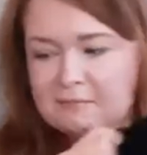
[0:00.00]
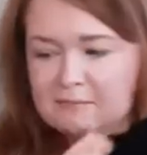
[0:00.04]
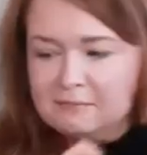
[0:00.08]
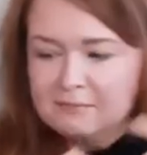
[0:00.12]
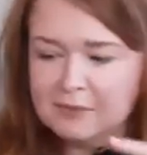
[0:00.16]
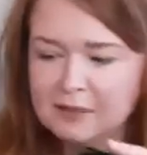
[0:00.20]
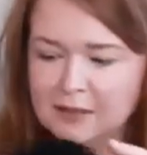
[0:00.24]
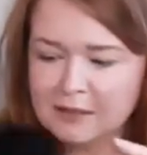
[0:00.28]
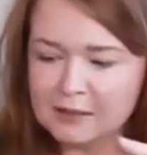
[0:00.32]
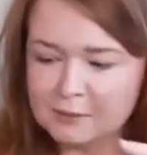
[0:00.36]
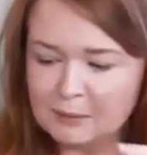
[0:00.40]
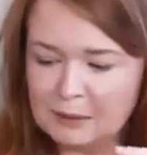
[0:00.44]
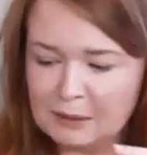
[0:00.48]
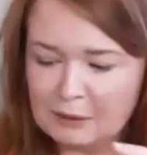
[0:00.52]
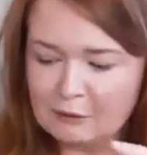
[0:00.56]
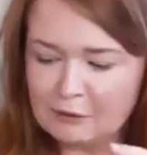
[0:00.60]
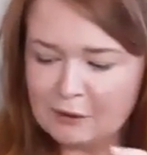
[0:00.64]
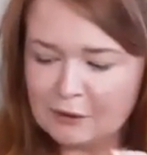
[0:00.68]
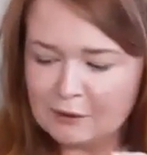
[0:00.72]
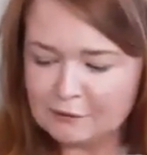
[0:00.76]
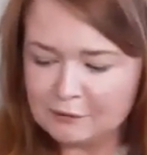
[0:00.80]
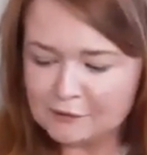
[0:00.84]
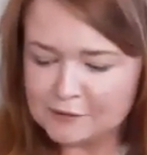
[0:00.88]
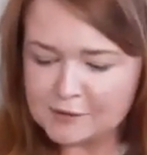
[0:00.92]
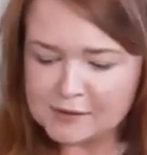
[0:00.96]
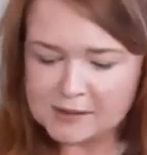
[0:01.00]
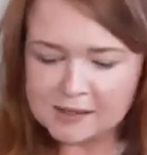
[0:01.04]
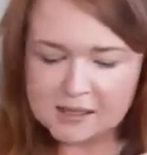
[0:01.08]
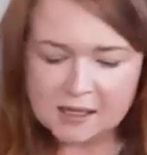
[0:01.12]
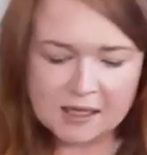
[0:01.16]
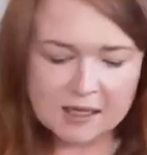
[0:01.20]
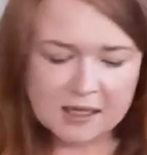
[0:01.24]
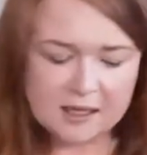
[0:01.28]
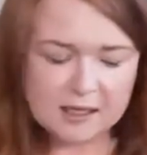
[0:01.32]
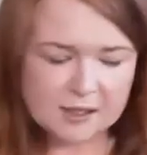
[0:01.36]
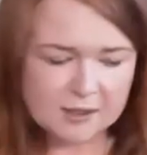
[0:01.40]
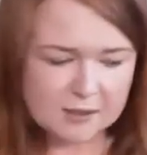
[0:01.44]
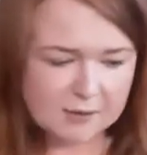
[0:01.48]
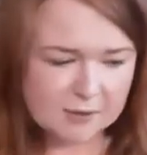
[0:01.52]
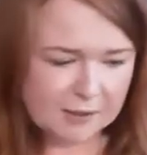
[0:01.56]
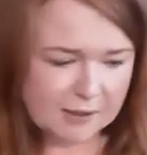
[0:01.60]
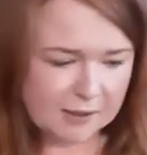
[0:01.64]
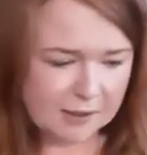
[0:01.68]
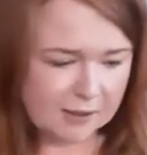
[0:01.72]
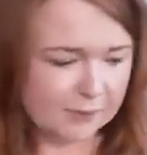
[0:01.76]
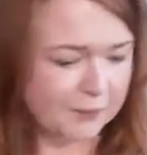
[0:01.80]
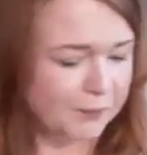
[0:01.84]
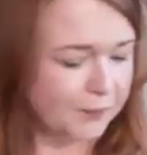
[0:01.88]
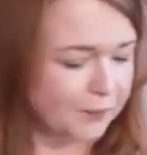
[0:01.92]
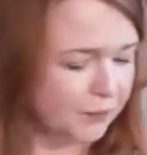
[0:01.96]
Halloween crafts. So anyhow,
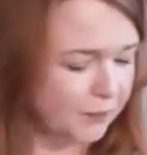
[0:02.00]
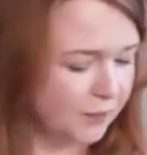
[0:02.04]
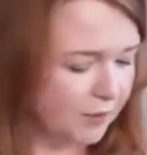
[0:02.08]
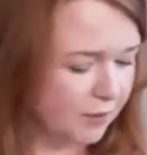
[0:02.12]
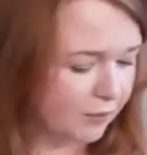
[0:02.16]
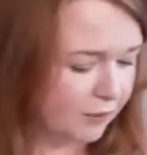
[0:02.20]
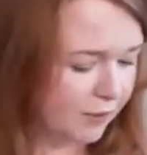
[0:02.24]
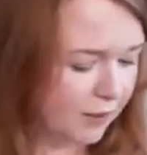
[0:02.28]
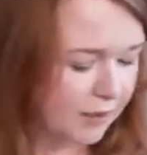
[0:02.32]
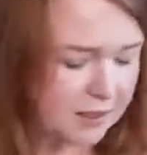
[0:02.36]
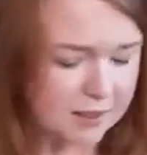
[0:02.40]
right,